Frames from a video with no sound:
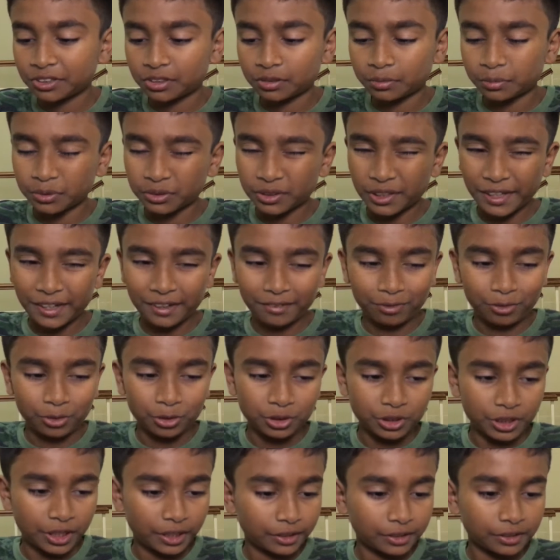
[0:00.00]
remove the
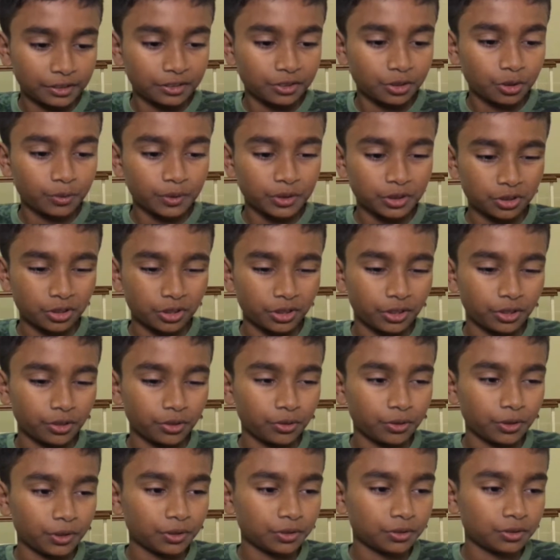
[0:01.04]
headphone jack? No one's gonna
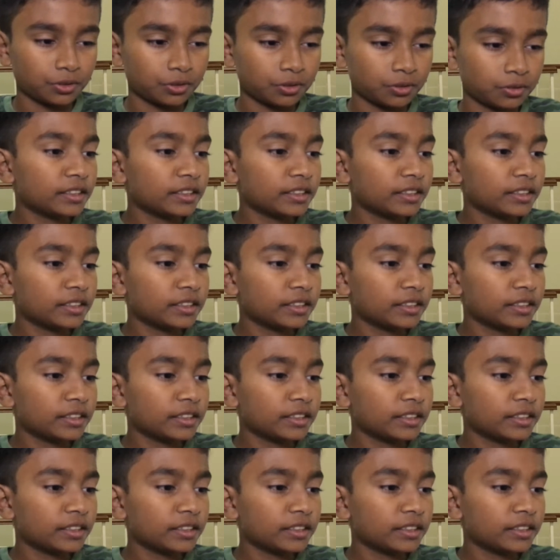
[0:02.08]
notice.